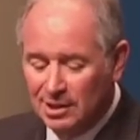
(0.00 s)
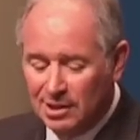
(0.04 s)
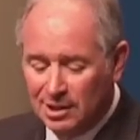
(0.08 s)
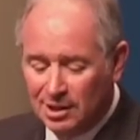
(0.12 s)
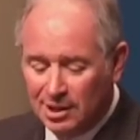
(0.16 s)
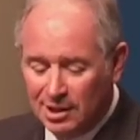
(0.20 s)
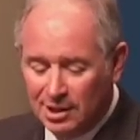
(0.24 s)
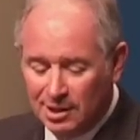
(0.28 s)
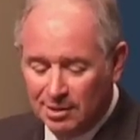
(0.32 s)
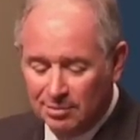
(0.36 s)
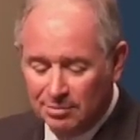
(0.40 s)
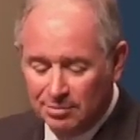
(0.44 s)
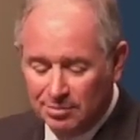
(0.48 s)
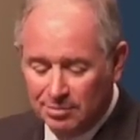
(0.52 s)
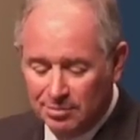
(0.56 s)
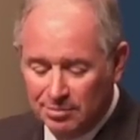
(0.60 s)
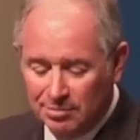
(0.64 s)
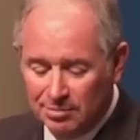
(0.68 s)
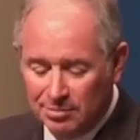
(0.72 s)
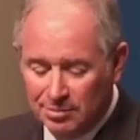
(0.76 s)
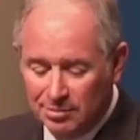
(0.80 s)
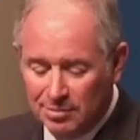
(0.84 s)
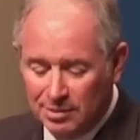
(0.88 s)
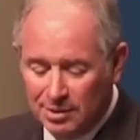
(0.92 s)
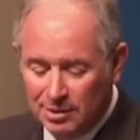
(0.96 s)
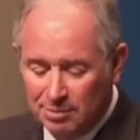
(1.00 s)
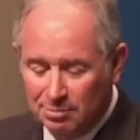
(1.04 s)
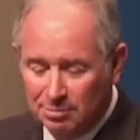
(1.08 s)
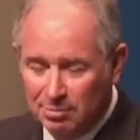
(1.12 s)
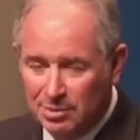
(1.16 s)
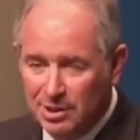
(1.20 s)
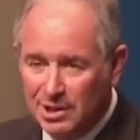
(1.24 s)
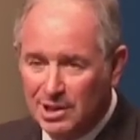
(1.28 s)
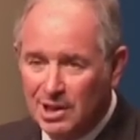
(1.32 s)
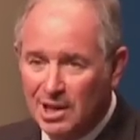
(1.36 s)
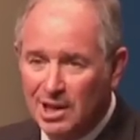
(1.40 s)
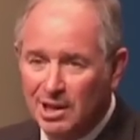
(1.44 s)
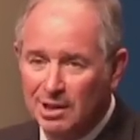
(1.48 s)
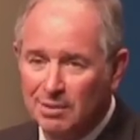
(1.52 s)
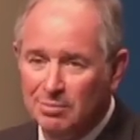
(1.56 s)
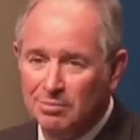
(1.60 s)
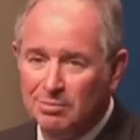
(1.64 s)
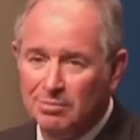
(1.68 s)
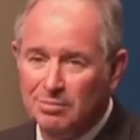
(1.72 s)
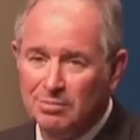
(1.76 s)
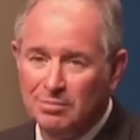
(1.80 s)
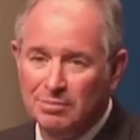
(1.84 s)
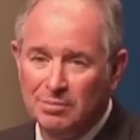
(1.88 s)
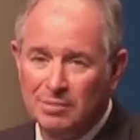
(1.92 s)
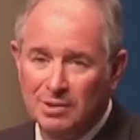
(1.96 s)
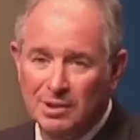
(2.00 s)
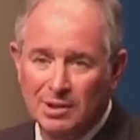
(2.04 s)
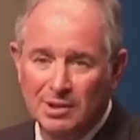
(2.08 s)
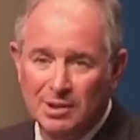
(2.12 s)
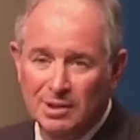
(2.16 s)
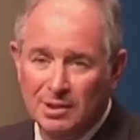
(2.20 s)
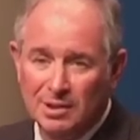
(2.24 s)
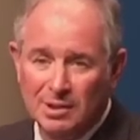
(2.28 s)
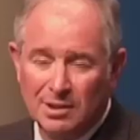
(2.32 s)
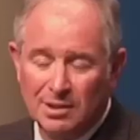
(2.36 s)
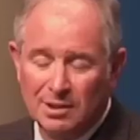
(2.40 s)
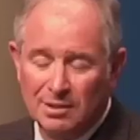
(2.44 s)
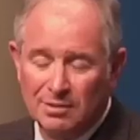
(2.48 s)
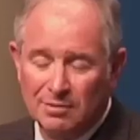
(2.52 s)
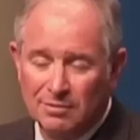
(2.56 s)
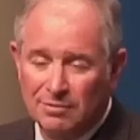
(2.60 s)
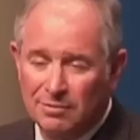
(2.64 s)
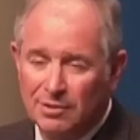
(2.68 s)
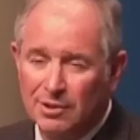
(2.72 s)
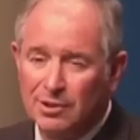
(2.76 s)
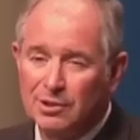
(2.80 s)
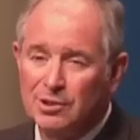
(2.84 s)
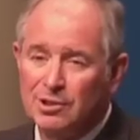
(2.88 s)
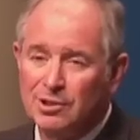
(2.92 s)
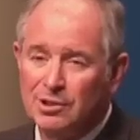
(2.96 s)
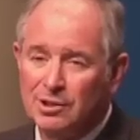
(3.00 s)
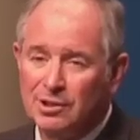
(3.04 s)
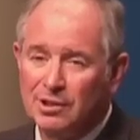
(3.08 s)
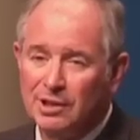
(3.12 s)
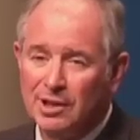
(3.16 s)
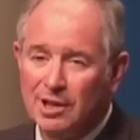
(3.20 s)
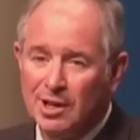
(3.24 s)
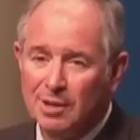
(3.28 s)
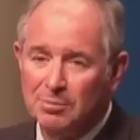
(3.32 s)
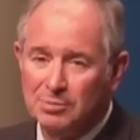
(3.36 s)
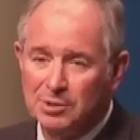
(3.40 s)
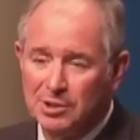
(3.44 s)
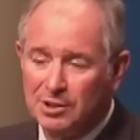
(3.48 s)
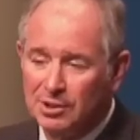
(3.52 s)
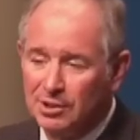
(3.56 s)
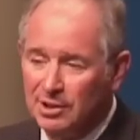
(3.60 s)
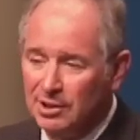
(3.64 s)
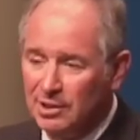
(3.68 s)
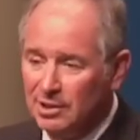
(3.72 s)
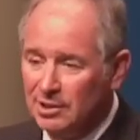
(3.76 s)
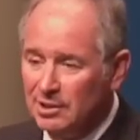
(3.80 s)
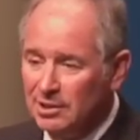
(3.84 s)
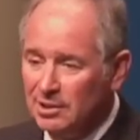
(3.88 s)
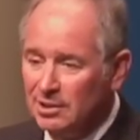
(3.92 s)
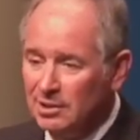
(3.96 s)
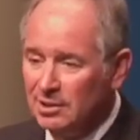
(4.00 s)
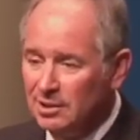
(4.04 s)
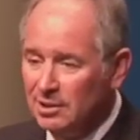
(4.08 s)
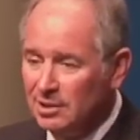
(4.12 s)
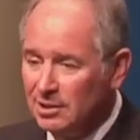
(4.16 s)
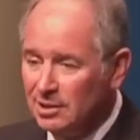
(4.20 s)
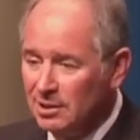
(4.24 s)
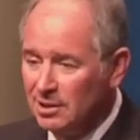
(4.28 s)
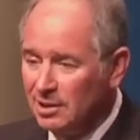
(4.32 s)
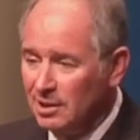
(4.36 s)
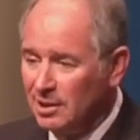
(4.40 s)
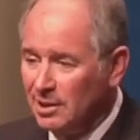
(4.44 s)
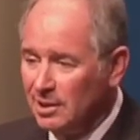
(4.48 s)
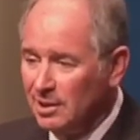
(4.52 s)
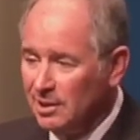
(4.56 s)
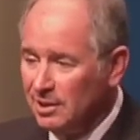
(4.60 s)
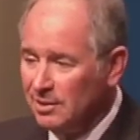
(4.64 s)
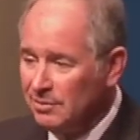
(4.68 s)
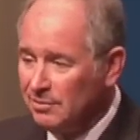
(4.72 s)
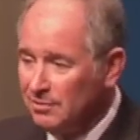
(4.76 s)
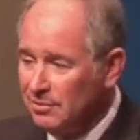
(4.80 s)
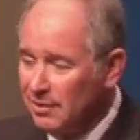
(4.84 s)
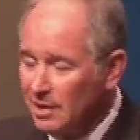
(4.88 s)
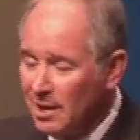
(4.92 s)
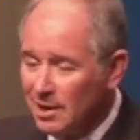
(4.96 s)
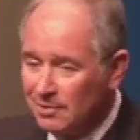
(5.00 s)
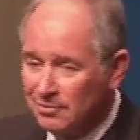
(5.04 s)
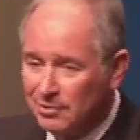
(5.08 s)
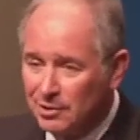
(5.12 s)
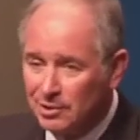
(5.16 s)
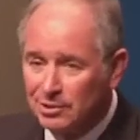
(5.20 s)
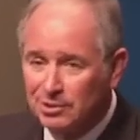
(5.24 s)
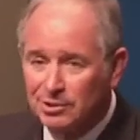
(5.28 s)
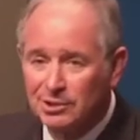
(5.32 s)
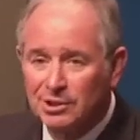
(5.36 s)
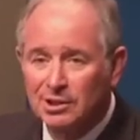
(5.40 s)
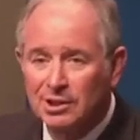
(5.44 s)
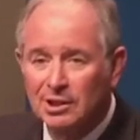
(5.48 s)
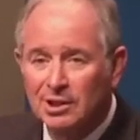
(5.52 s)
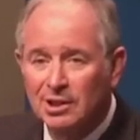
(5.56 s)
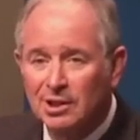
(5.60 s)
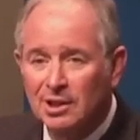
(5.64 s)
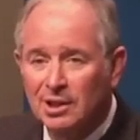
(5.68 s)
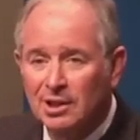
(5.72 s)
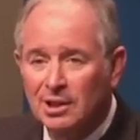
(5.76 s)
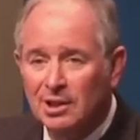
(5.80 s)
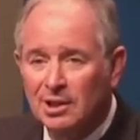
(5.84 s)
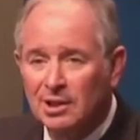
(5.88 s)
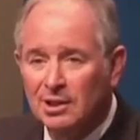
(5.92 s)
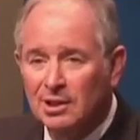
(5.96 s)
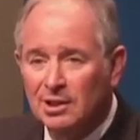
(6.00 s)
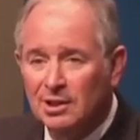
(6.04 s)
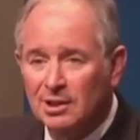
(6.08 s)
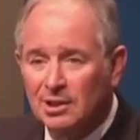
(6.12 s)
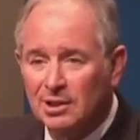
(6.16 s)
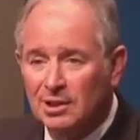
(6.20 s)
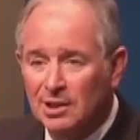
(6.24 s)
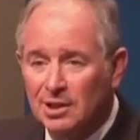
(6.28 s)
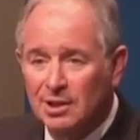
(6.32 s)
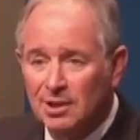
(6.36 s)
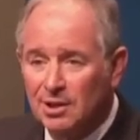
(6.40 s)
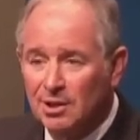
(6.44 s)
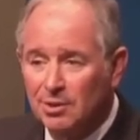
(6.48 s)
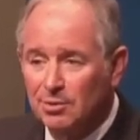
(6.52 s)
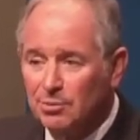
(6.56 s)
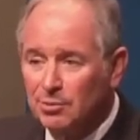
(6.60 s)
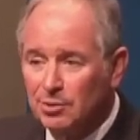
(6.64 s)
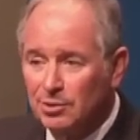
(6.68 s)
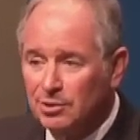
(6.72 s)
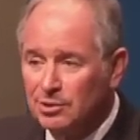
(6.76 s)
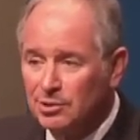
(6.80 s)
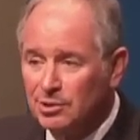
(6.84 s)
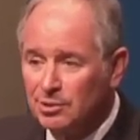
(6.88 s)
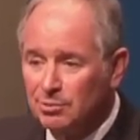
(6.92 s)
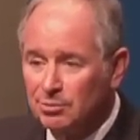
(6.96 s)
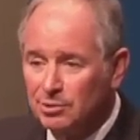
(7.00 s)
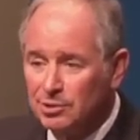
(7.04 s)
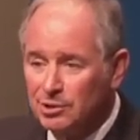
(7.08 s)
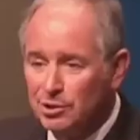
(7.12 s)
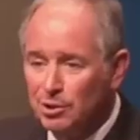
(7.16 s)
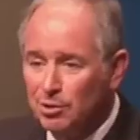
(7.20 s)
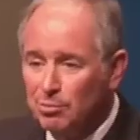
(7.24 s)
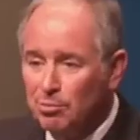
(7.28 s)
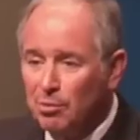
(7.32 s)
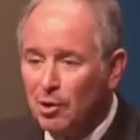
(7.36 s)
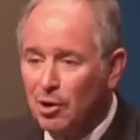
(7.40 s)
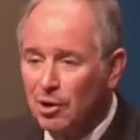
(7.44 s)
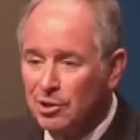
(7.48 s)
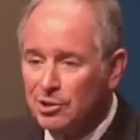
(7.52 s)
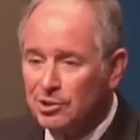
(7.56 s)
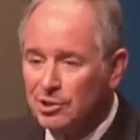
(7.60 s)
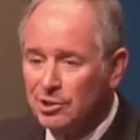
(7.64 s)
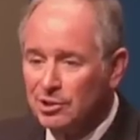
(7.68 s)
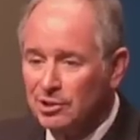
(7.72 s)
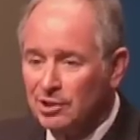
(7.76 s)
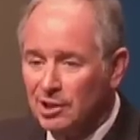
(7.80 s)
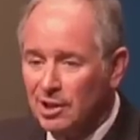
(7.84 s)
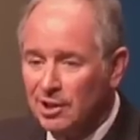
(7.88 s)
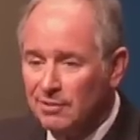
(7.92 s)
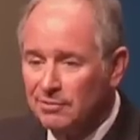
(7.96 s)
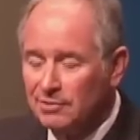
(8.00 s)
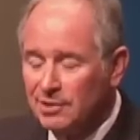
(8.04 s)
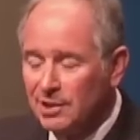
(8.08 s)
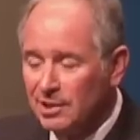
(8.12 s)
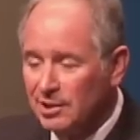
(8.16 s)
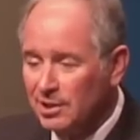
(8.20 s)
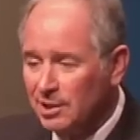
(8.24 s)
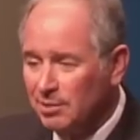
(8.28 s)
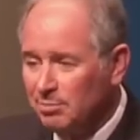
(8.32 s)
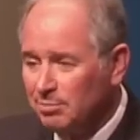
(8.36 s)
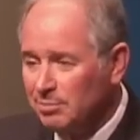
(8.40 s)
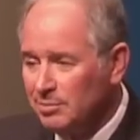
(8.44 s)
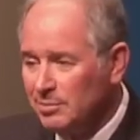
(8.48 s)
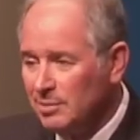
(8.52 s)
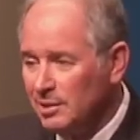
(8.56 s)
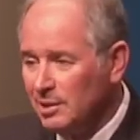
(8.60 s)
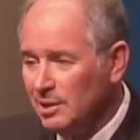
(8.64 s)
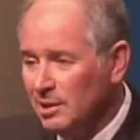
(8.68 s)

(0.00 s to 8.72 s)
um, became functionally obsolete uh, in five years. In, in, other words, there was no margin left in them.